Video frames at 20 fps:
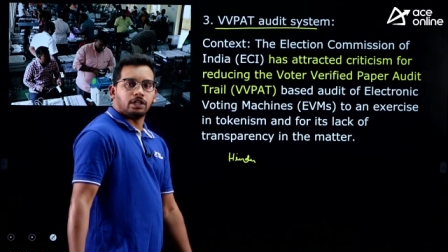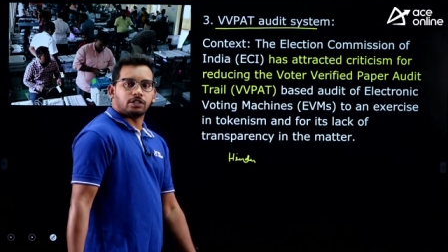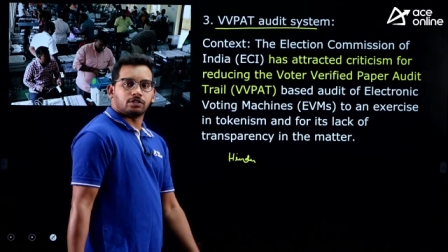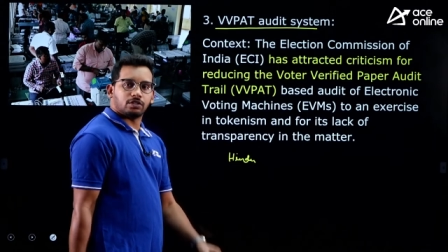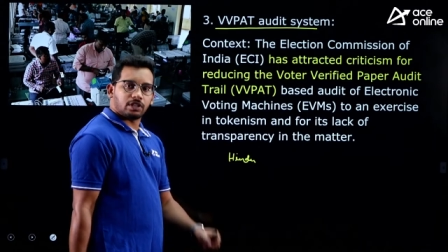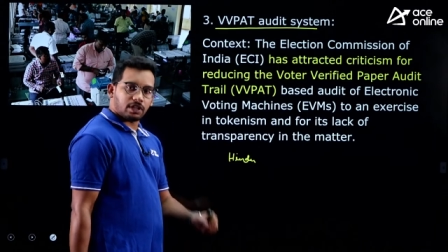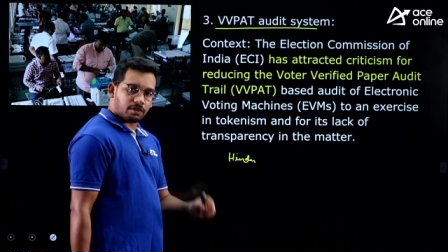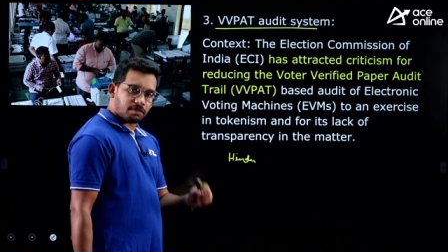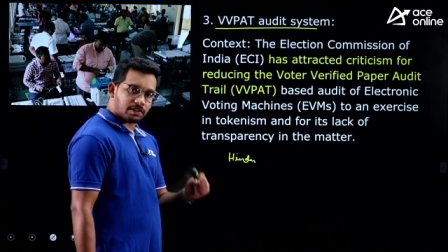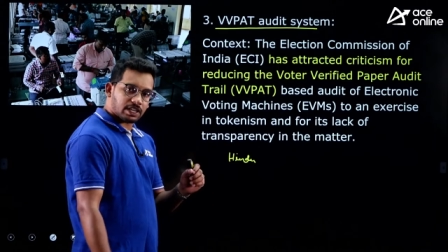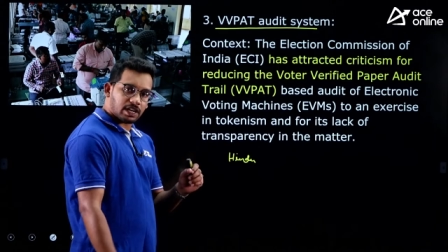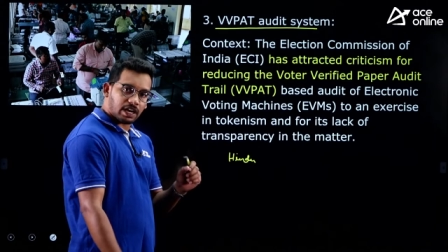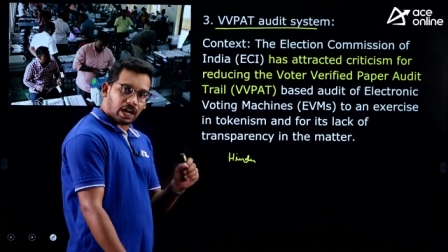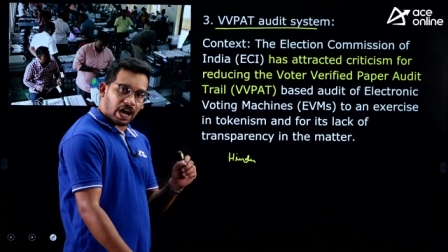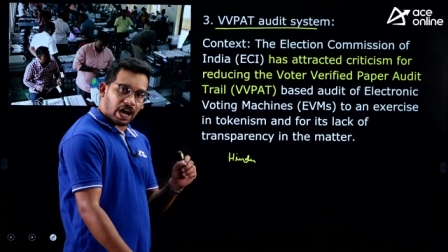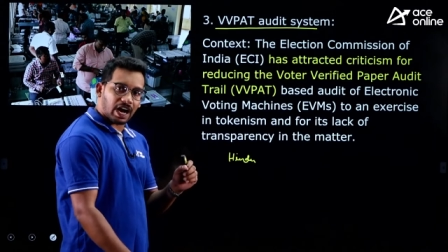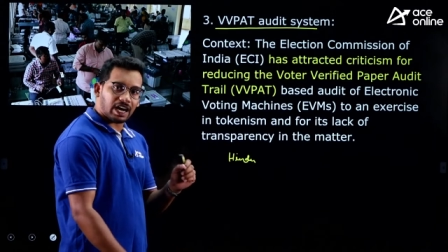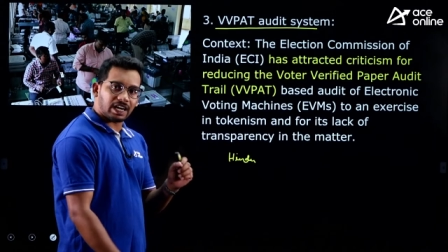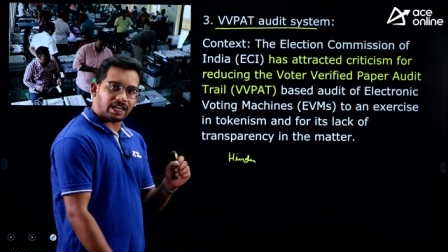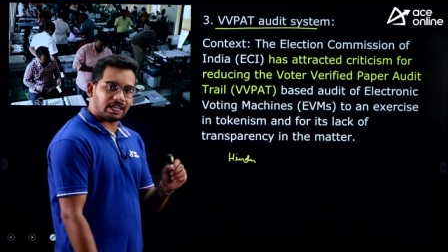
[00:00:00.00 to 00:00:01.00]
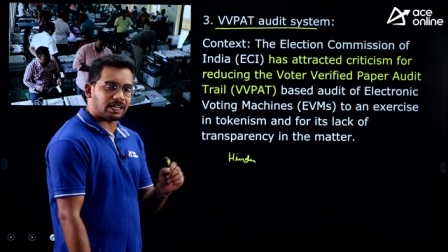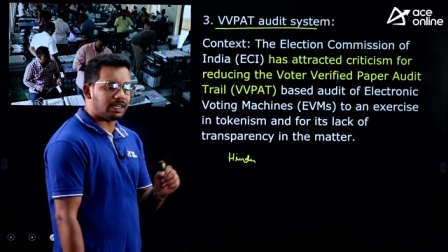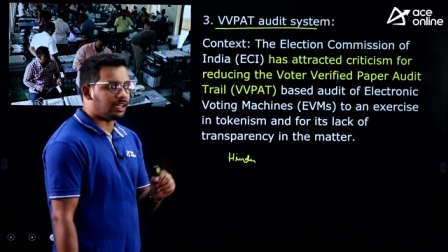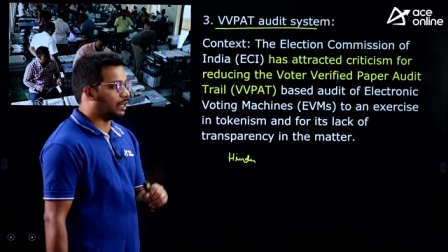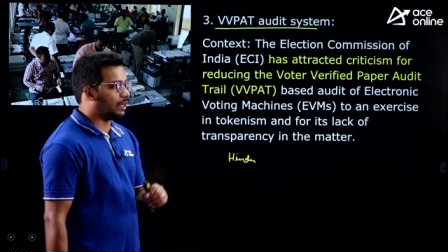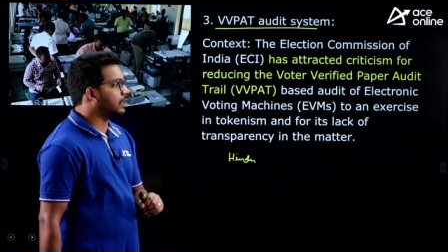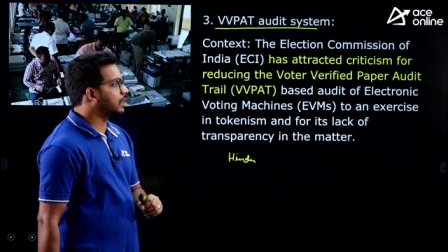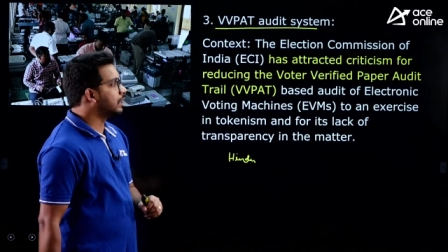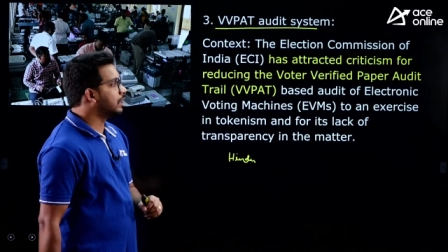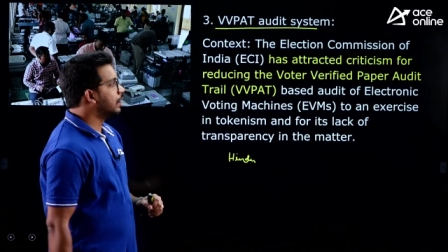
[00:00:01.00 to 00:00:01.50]
so, there was an
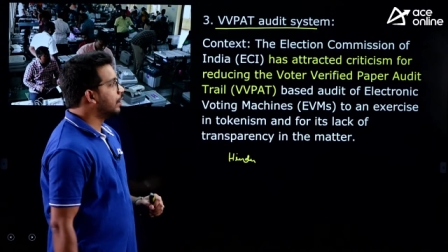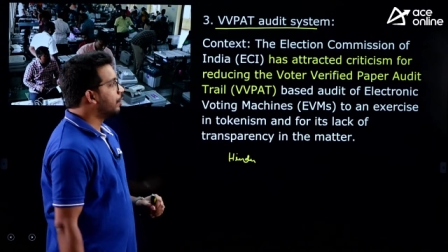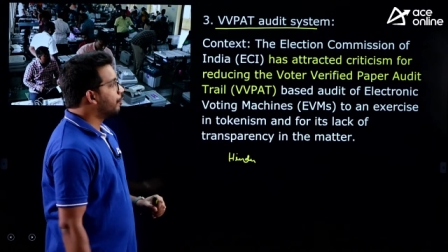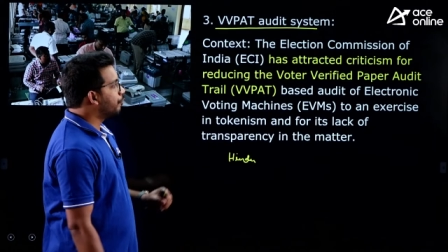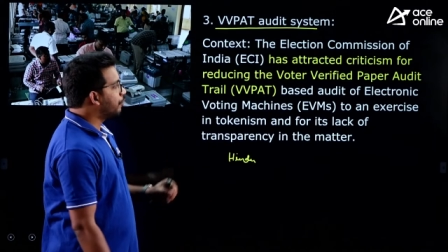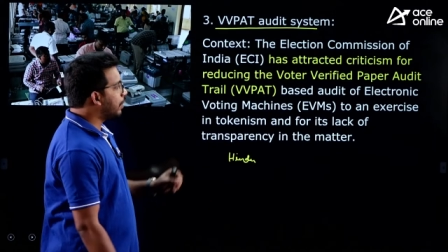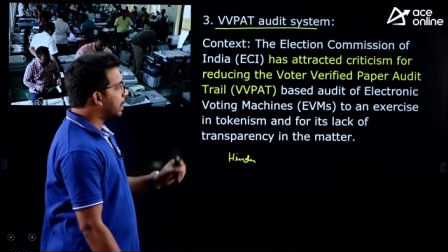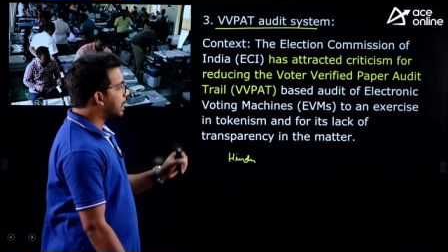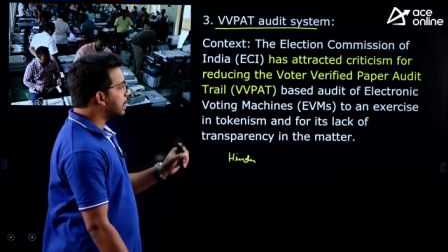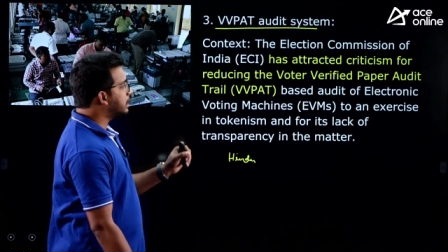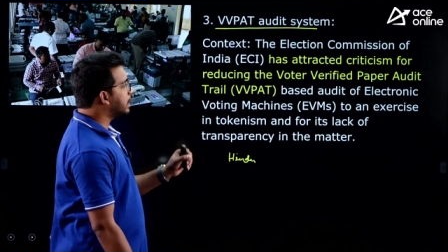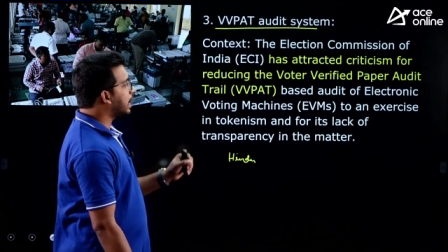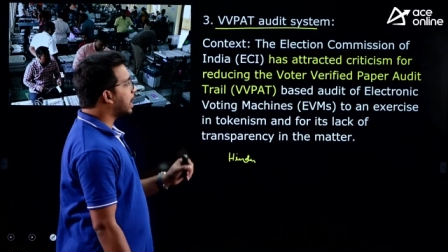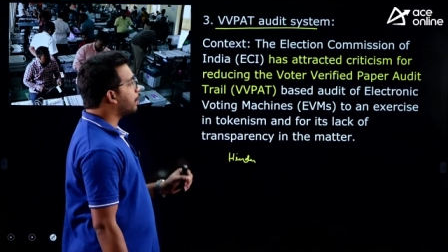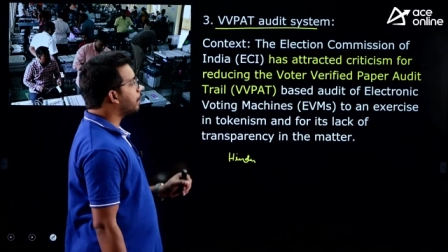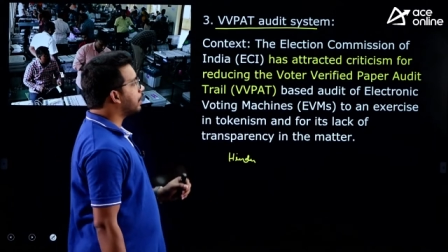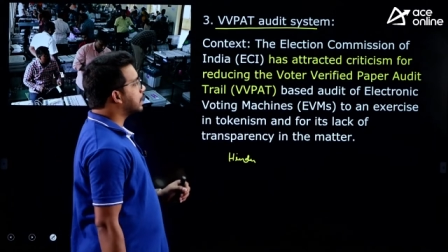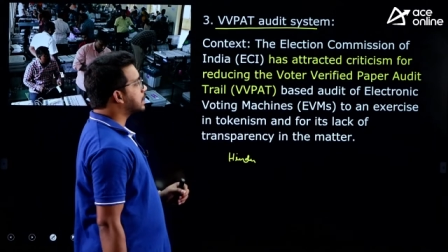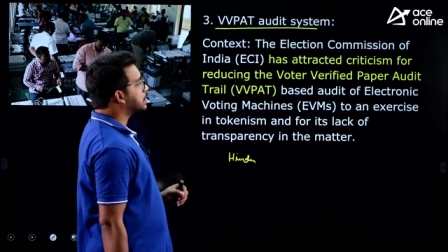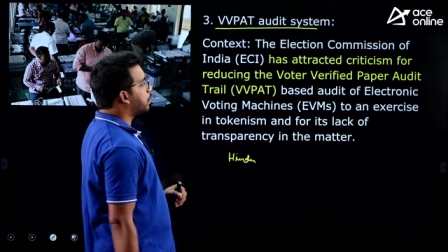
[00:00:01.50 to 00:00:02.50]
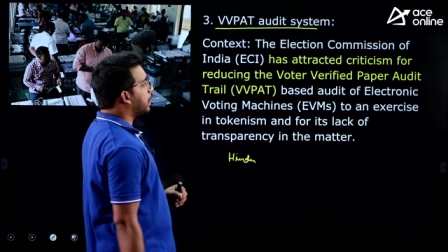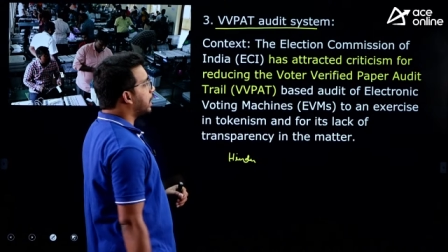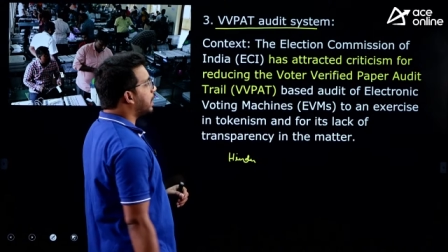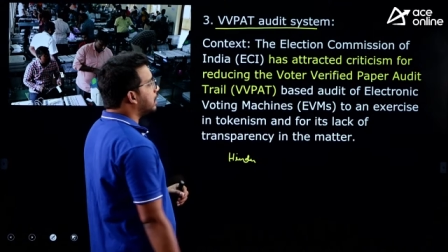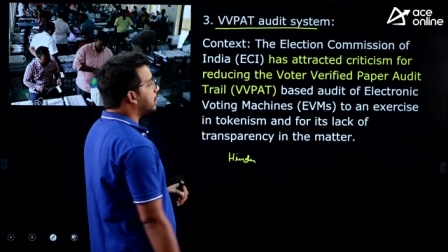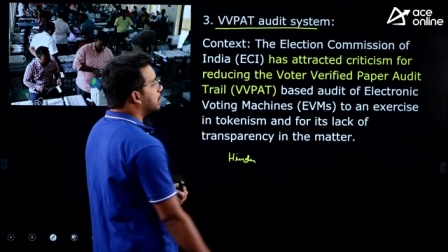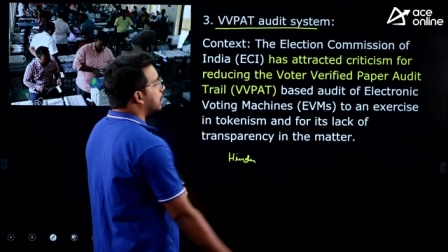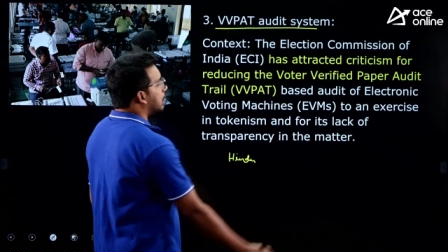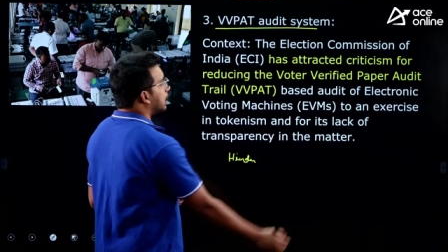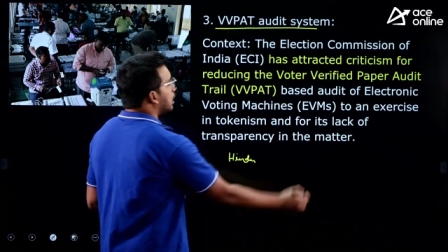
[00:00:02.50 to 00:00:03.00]
article where they have
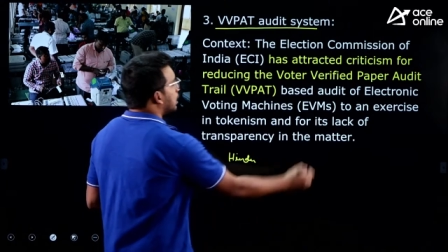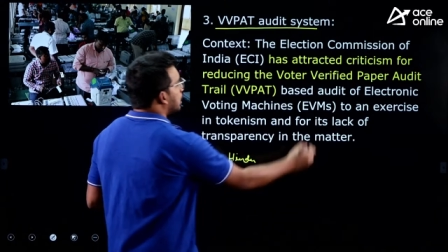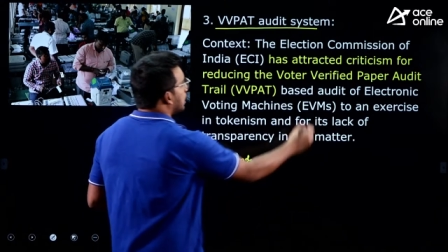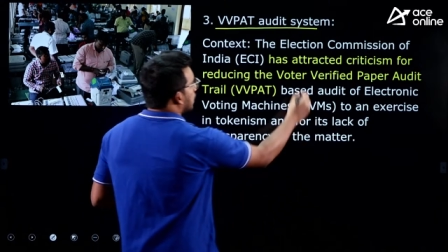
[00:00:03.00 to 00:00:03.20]
explained that